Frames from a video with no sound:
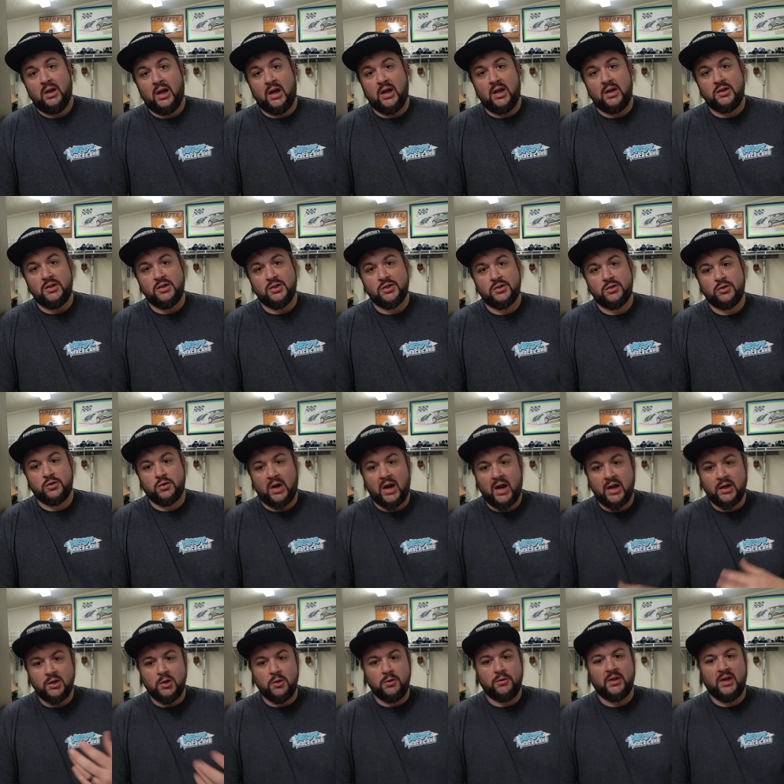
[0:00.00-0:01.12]
and just
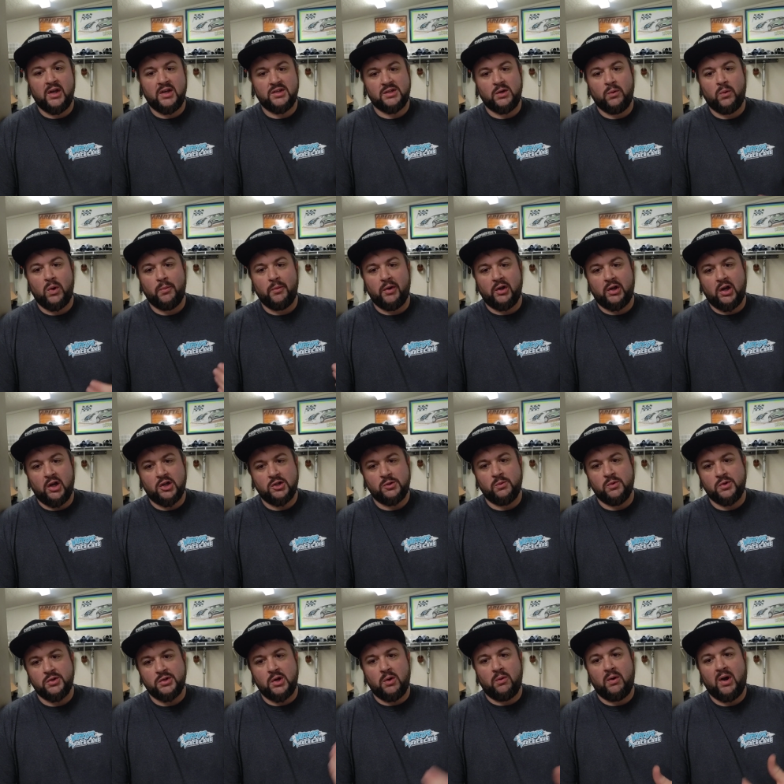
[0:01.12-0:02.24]
trying new things that way my
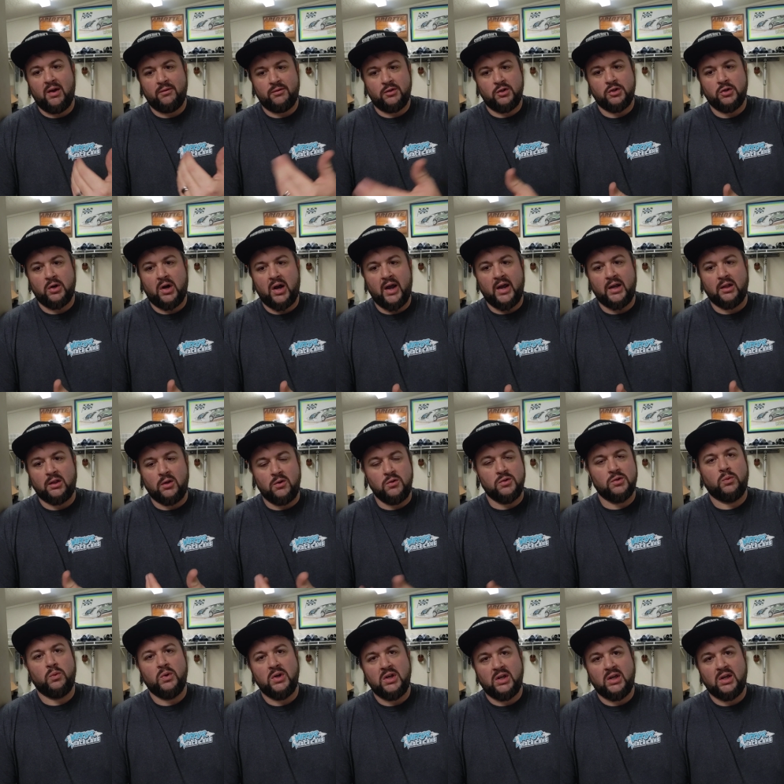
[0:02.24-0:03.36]
customers don't have to try and lose
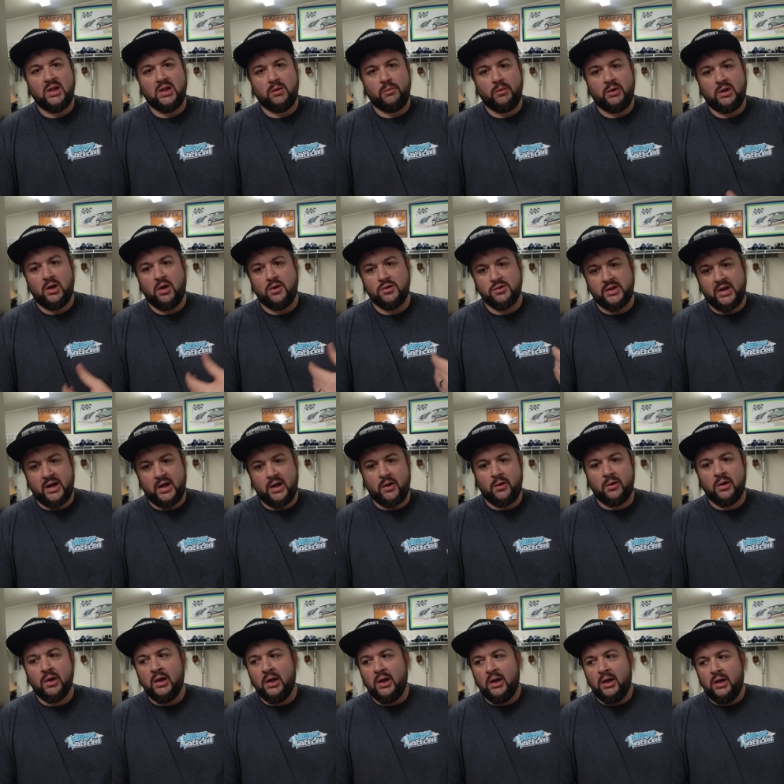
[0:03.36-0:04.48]
a weekend because
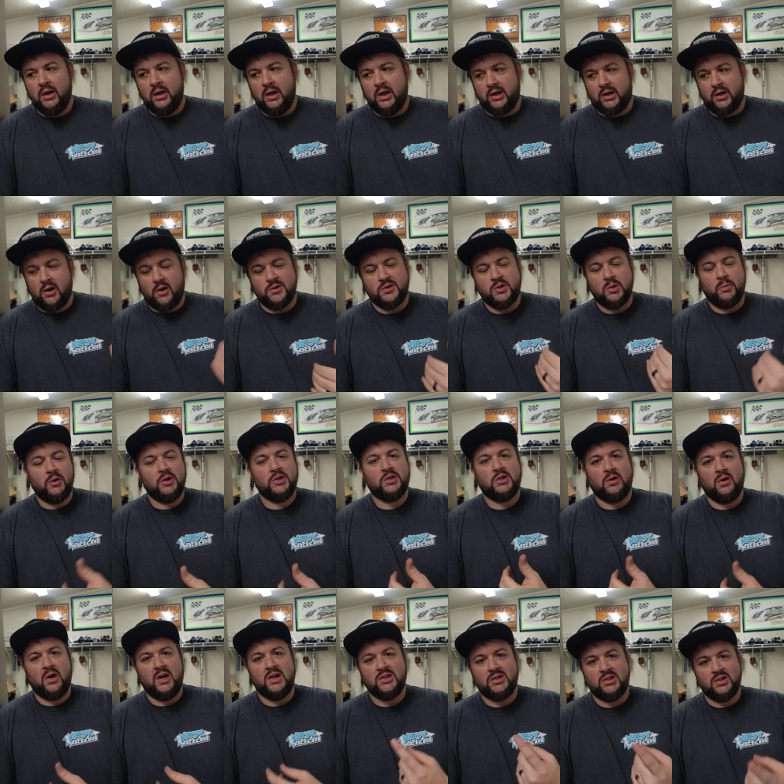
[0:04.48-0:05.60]
now it costs so much
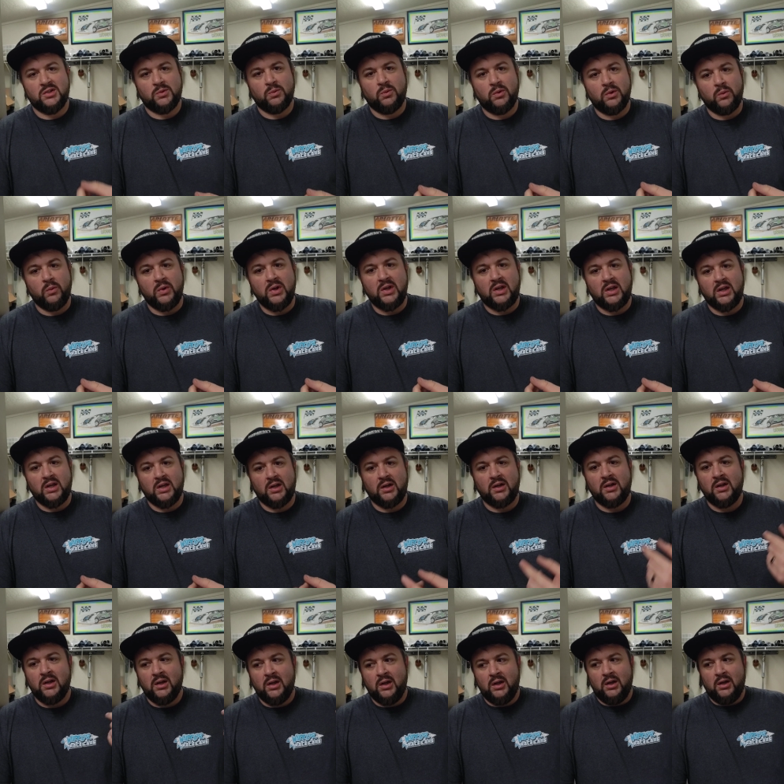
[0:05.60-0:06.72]
to race just one weekend
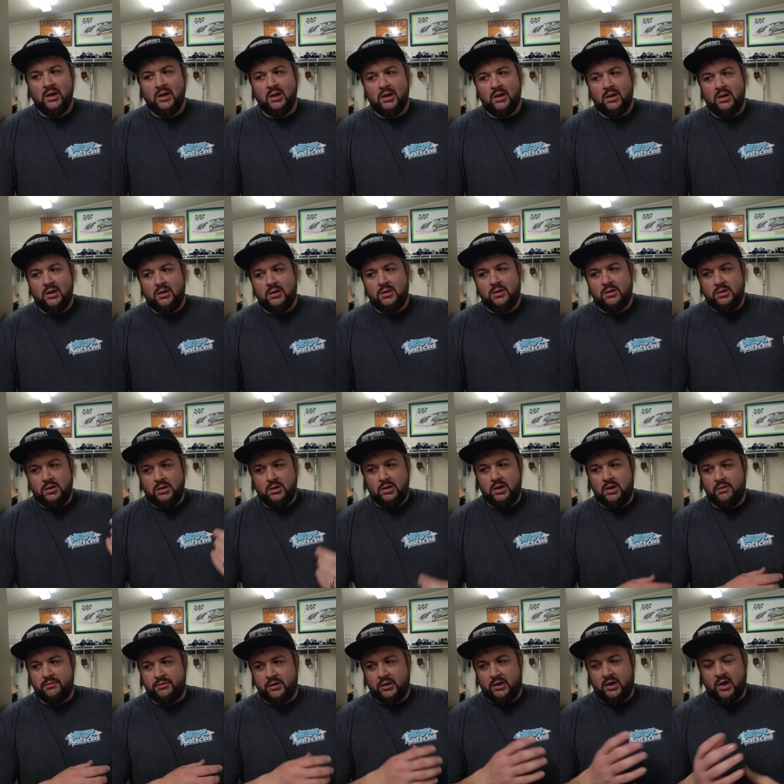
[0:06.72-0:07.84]

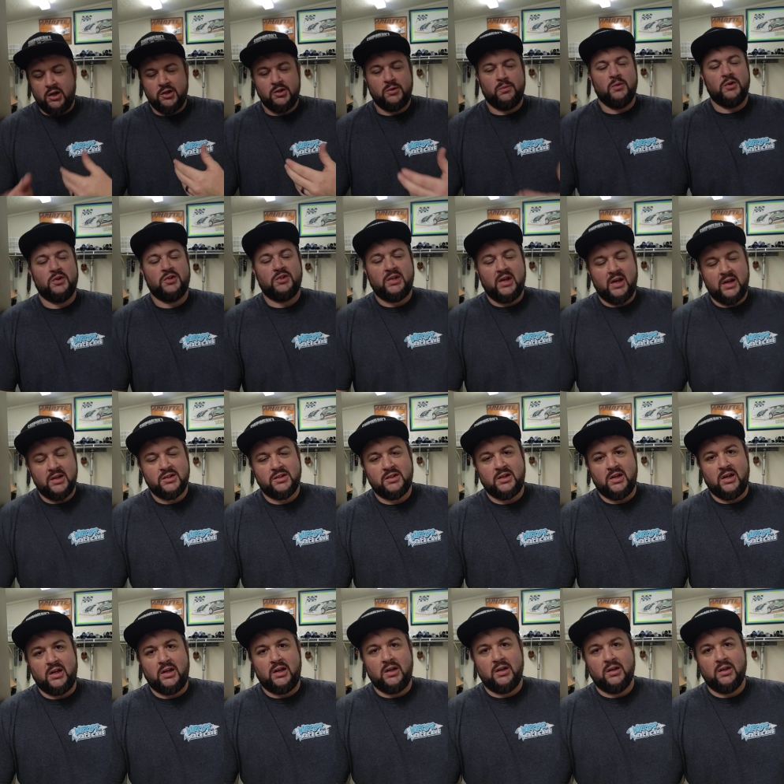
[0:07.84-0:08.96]
if the customer's
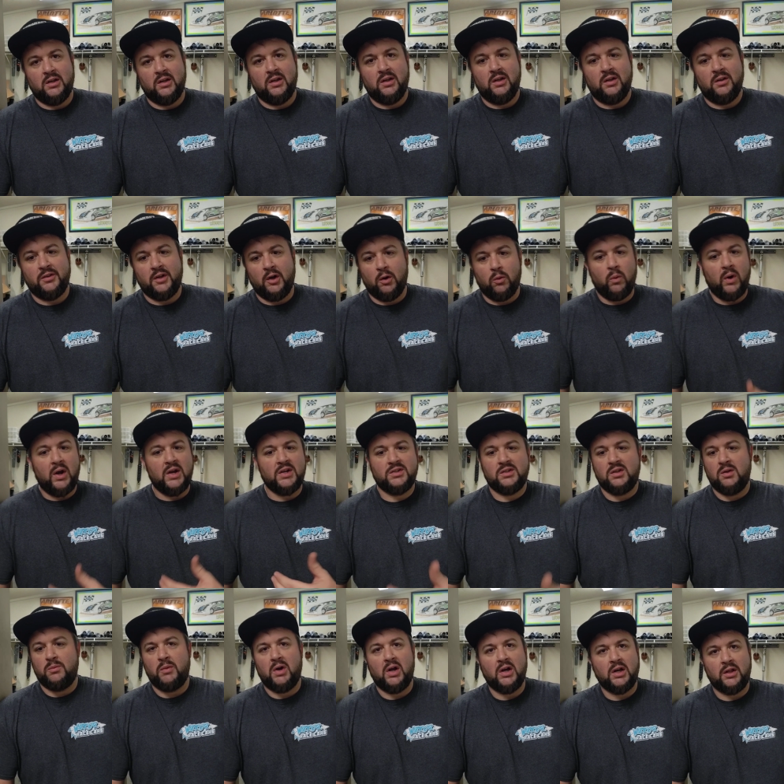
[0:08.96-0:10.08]
testing they're
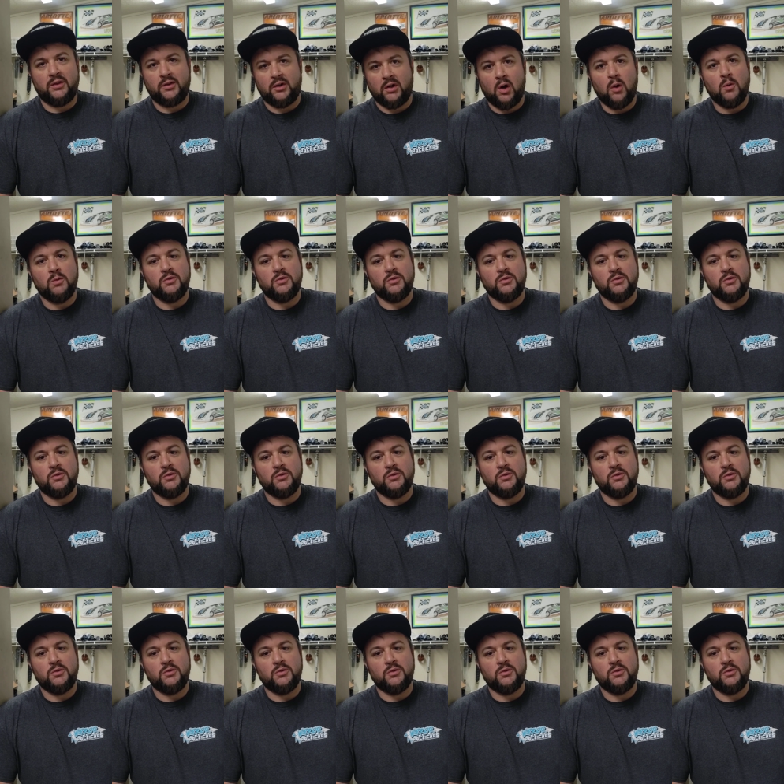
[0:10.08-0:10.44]
wasting money in their